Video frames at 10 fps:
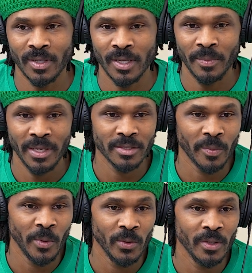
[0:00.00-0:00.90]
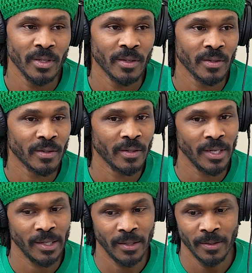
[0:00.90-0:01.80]
Um, that's community.
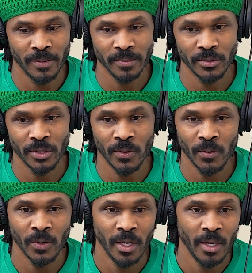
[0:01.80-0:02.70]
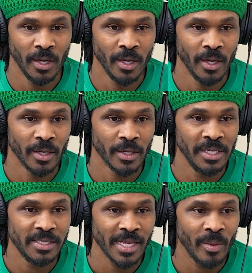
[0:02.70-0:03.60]
Um, so,
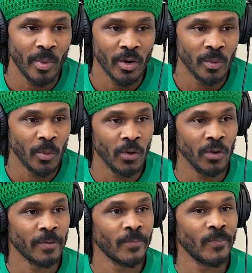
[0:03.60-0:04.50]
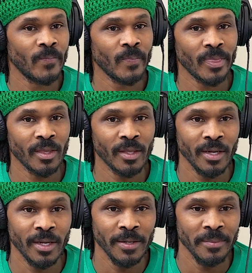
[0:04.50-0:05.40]
east side of Baltimore,
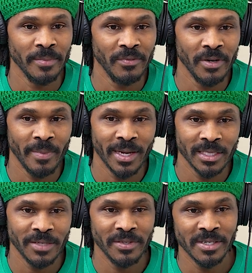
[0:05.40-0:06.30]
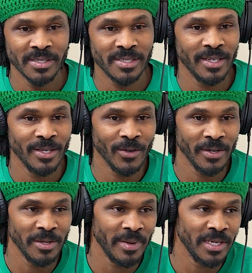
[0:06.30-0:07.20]
um, if anybody's lived in the city
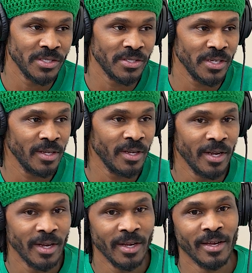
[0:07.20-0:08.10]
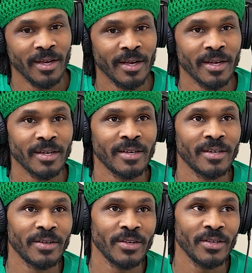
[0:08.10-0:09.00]
or any major city,
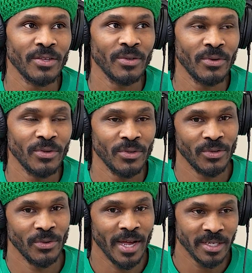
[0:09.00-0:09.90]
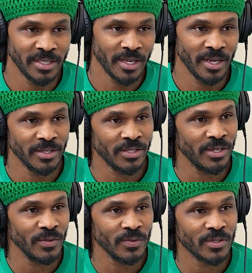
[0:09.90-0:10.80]
you you got to take care of
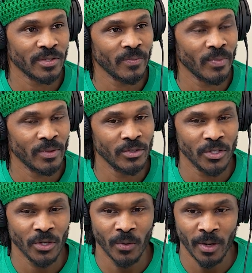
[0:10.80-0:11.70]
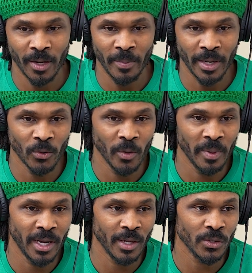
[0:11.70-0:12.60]
yourselves. So um, I grew up
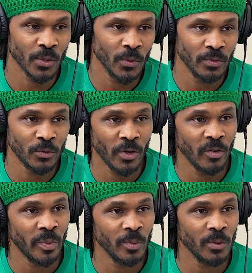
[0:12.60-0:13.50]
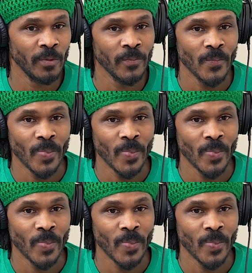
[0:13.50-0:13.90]
in a household of 12 people.